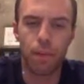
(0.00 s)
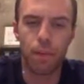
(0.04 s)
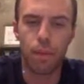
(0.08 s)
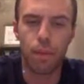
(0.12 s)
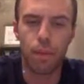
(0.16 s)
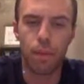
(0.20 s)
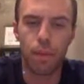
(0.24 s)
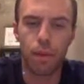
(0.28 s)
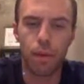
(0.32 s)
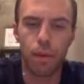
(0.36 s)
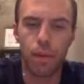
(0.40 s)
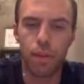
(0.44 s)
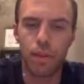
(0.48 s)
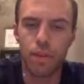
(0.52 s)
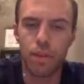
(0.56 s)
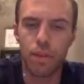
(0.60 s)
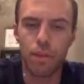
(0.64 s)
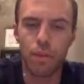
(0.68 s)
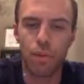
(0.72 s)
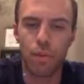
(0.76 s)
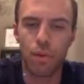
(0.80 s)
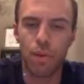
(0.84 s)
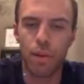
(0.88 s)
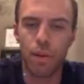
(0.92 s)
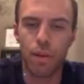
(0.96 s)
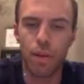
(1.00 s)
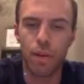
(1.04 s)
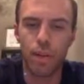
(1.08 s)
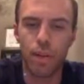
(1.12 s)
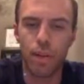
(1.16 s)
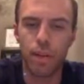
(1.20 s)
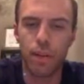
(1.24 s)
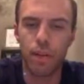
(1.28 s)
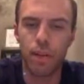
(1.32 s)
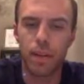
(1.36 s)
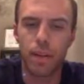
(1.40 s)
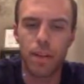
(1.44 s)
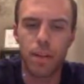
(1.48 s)
this
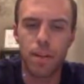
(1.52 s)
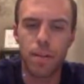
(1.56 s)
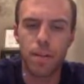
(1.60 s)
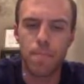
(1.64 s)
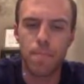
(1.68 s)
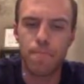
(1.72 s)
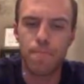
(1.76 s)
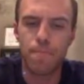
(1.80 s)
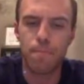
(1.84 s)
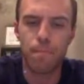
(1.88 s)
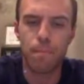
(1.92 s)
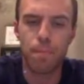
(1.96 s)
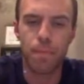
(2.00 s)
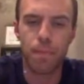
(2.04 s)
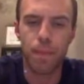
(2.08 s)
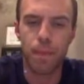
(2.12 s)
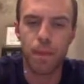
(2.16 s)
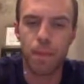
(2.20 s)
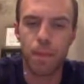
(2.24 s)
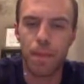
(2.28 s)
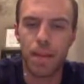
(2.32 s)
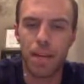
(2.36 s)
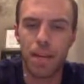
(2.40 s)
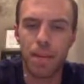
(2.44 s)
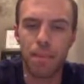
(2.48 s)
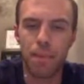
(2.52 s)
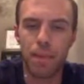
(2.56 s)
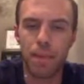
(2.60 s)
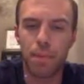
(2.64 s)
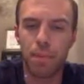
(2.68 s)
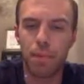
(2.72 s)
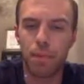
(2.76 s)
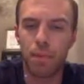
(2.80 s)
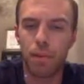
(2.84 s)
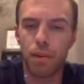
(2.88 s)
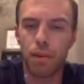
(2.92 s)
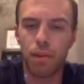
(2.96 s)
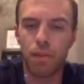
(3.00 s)
story, that many
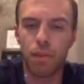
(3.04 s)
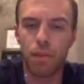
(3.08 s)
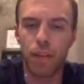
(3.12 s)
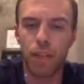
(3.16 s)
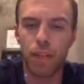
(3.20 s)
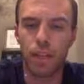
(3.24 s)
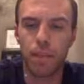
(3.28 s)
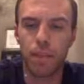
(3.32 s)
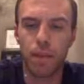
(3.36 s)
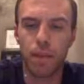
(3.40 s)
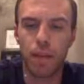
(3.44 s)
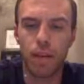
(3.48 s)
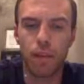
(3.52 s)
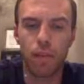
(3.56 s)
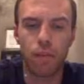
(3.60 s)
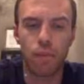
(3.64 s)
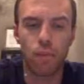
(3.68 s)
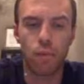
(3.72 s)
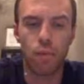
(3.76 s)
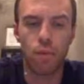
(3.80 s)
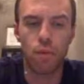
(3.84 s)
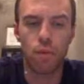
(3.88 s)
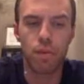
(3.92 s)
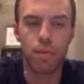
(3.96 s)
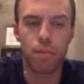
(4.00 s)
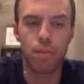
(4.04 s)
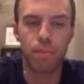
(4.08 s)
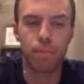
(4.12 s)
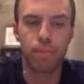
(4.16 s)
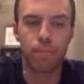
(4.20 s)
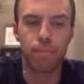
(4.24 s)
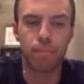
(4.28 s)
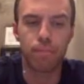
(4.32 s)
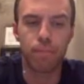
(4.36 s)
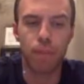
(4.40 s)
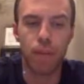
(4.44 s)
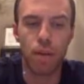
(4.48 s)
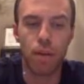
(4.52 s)
people are affected by divorce,
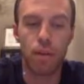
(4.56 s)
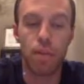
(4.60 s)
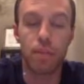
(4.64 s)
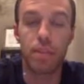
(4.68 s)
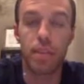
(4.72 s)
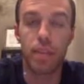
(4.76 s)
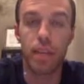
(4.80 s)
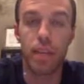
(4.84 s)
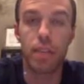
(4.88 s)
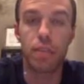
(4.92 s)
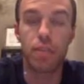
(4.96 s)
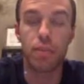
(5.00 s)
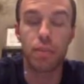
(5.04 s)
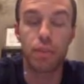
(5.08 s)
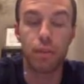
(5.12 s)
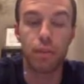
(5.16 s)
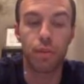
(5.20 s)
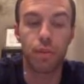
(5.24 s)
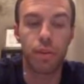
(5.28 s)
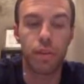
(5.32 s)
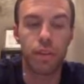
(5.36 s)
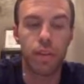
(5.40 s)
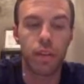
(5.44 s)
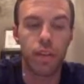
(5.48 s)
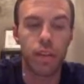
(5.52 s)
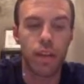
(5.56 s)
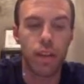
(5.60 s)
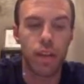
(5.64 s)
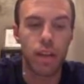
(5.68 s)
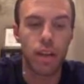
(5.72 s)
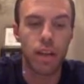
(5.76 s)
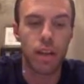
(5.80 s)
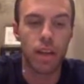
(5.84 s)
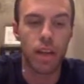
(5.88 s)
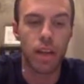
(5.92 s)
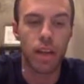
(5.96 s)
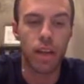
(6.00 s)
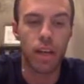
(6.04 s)
parents and children,
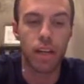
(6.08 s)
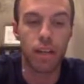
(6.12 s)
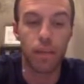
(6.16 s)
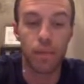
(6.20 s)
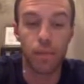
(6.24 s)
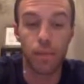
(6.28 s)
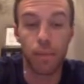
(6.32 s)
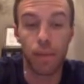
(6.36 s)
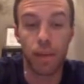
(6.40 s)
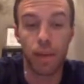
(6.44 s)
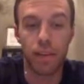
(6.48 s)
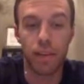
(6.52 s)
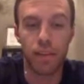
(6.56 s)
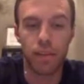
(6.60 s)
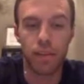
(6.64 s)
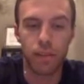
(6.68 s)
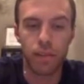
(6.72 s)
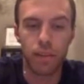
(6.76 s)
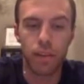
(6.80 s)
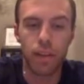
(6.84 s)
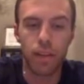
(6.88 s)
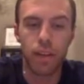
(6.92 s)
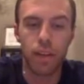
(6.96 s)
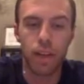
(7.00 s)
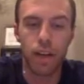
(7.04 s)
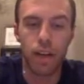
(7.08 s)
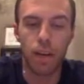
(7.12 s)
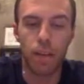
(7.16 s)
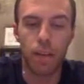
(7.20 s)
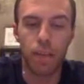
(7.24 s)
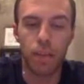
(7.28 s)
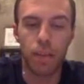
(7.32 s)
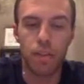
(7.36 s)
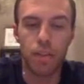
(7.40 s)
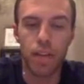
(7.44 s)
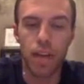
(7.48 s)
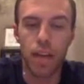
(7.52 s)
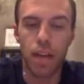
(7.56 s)
and even pets.
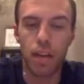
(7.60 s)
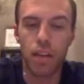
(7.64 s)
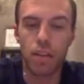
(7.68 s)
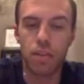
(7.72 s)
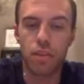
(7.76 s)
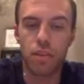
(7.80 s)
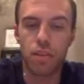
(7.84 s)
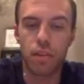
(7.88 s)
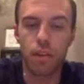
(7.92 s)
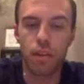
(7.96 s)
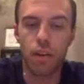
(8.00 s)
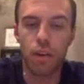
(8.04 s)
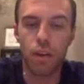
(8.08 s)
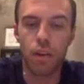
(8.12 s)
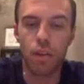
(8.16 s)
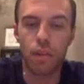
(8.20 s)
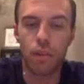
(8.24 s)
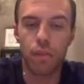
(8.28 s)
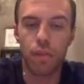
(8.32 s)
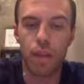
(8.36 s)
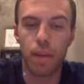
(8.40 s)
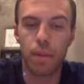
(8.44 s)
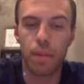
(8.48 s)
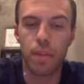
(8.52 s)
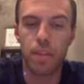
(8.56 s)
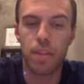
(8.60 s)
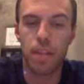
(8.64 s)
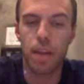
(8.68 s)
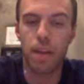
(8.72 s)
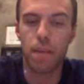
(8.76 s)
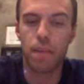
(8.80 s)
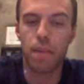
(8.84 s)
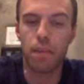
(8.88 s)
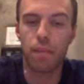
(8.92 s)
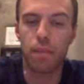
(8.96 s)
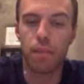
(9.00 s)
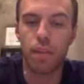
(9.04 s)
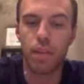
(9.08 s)
The challenge that all families
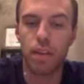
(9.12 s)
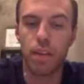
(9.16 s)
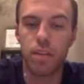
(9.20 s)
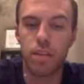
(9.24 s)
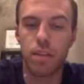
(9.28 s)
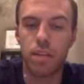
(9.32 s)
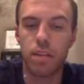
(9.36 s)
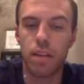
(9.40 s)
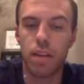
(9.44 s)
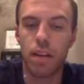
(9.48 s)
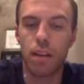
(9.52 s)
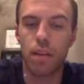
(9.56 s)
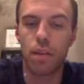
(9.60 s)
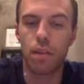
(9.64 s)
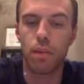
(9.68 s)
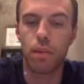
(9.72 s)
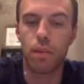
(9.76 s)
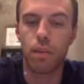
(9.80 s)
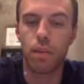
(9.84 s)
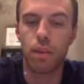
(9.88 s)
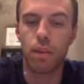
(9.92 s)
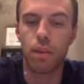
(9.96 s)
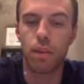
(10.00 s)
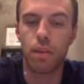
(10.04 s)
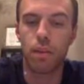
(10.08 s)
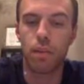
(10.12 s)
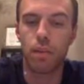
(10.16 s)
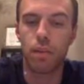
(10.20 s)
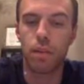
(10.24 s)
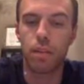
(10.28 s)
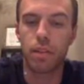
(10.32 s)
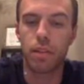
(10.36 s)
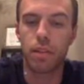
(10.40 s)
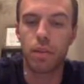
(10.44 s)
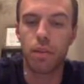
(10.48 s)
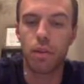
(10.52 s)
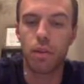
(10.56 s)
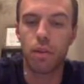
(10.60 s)
have to face is how they are
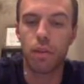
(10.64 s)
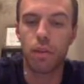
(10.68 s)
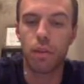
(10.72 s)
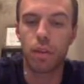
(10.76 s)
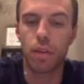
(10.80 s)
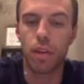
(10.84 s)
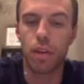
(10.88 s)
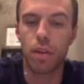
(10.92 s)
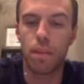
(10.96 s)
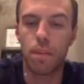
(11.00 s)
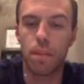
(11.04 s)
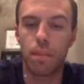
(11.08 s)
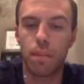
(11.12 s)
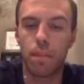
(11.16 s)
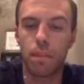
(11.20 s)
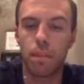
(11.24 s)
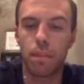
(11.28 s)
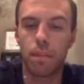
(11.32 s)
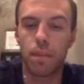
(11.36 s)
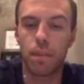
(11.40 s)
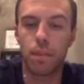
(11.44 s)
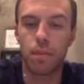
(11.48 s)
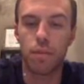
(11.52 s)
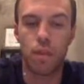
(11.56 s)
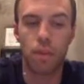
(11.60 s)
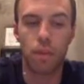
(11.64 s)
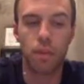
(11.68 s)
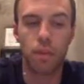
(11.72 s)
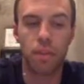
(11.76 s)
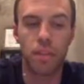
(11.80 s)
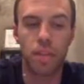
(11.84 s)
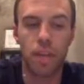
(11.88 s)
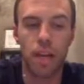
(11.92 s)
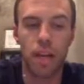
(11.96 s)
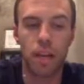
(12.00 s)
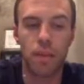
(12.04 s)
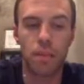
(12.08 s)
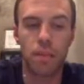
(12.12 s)
going to overcome the troubled
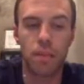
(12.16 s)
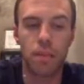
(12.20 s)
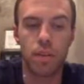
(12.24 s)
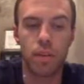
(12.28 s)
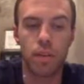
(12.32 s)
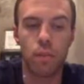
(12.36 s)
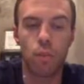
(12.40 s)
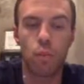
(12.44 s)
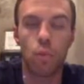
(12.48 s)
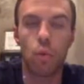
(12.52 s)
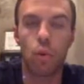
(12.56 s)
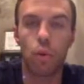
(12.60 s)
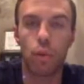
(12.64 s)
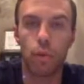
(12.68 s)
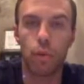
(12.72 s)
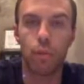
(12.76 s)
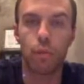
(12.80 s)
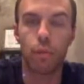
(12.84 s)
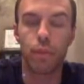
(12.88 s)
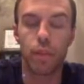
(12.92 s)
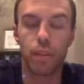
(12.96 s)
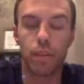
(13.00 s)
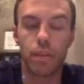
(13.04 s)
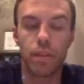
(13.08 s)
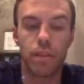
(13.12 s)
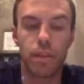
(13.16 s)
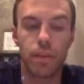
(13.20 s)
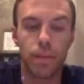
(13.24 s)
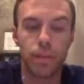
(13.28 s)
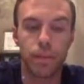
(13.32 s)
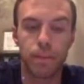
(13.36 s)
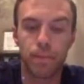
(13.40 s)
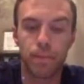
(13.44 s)
times and work through this.